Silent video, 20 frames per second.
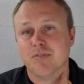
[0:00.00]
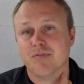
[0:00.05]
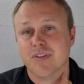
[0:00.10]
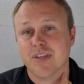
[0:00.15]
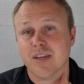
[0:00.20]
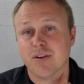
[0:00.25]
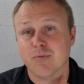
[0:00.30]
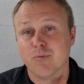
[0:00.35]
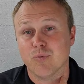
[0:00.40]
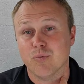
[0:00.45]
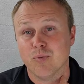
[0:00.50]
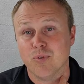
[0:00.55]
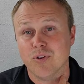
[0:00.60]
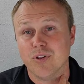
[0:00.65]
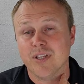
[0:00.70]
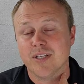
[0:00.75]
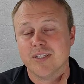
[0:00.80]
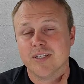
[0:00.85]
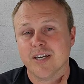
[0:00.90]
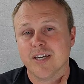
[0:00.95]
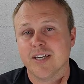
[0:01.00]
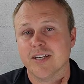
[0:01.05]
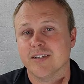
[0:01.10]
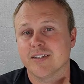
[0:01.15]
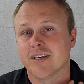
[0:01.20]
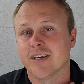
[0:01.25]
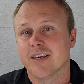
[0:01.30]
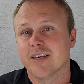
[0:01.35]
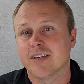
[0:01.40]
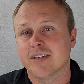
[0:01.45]
If they get really tight,
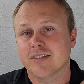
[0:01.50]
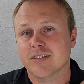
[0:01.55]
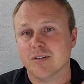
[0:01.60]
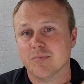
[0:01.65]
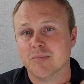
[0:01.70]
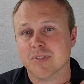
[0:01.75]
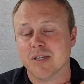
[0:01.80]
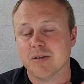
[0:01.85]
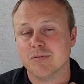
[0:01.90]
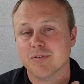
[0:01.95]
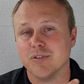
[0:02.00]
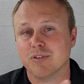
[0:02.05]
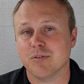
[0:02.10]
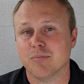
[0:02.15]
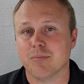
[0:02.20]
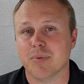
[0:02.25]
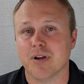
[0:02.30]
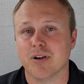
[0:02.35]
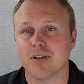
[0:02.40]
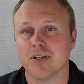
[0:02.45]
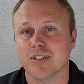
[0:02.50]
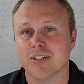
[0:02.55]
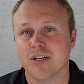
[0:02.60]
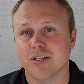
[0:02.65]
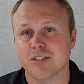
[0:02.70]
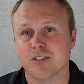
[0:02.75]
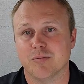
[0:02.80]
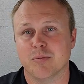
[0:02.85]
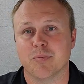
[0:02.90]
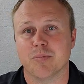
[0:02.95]
sometimes you can barely
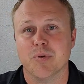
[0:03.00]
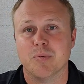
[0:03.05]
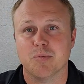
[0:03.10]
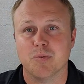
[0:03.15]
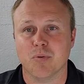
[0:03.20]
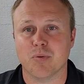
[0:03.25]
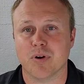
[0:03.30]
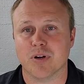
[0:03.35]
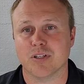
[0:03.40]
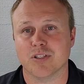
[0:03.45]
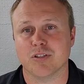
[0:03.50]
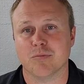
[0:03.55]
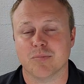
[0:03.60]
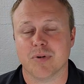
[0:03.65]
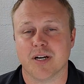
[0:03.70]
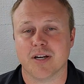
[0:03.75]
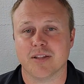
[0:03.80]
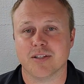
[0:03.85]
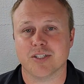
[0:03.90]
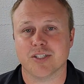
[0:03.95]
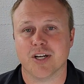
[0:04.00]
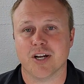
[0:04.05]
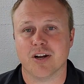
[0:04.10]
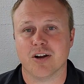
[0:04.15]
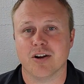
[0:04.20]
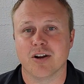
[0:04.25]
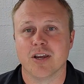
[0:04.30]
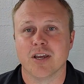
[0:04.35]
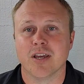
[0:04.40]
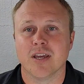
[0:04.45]
touch them and people want to jump out of the chair.